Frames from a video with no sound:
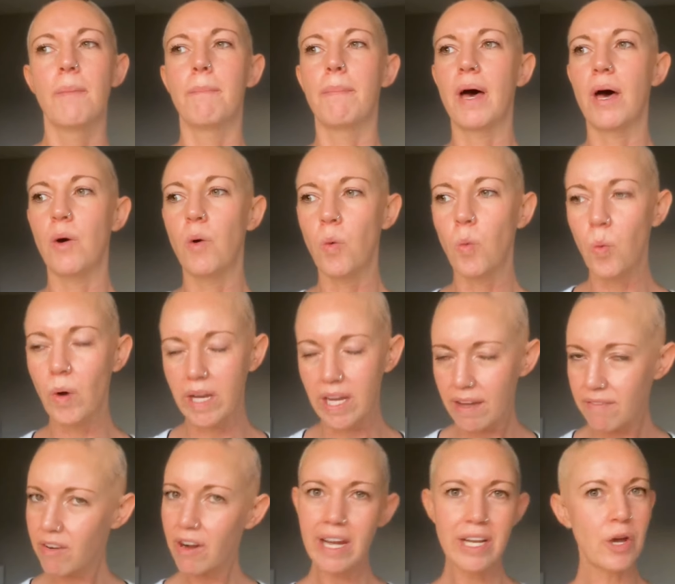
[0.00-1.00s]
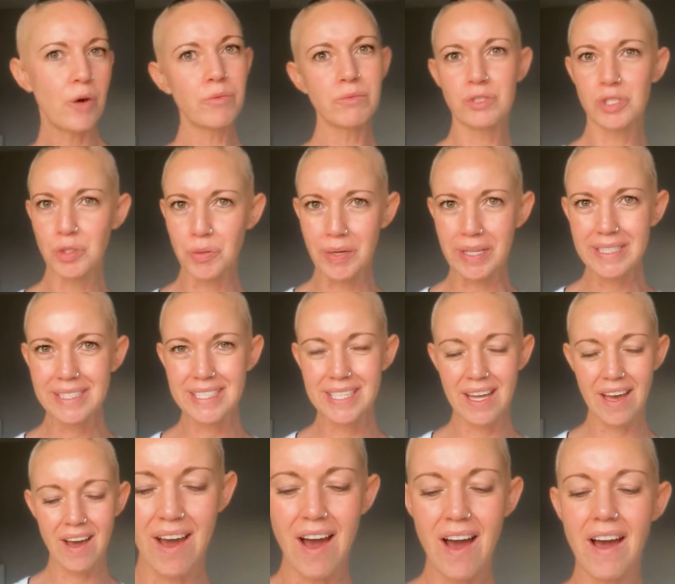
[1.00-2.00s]
But whenever I don't do it,
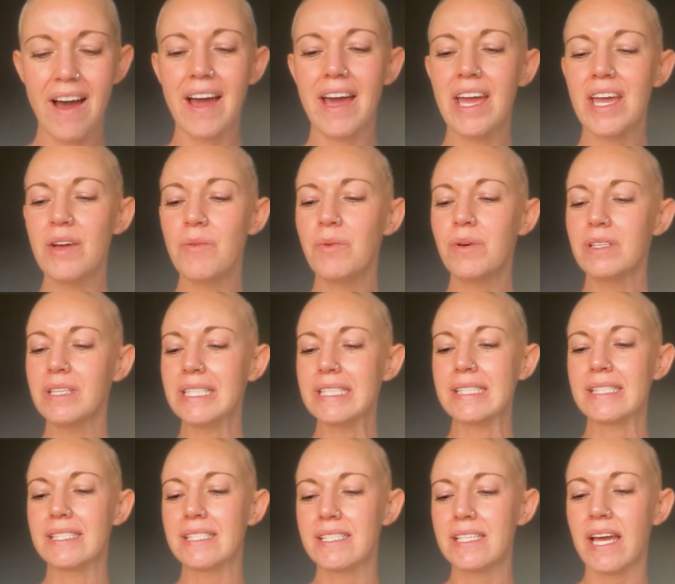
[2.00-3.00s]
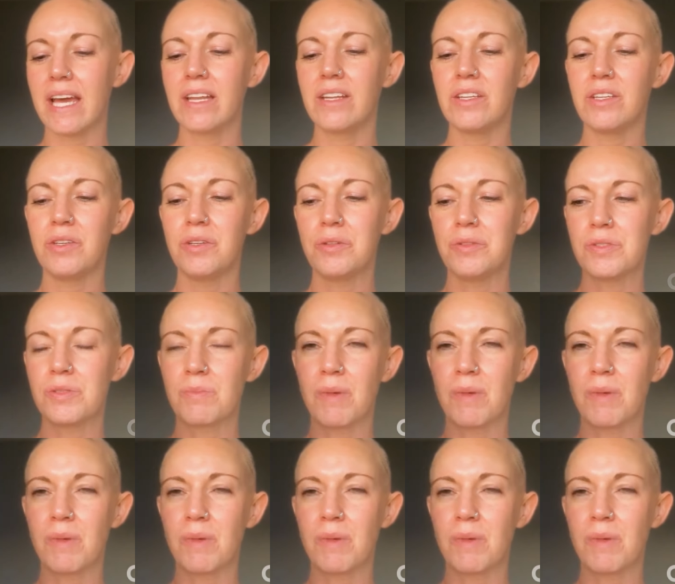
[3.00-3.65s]
I will instead use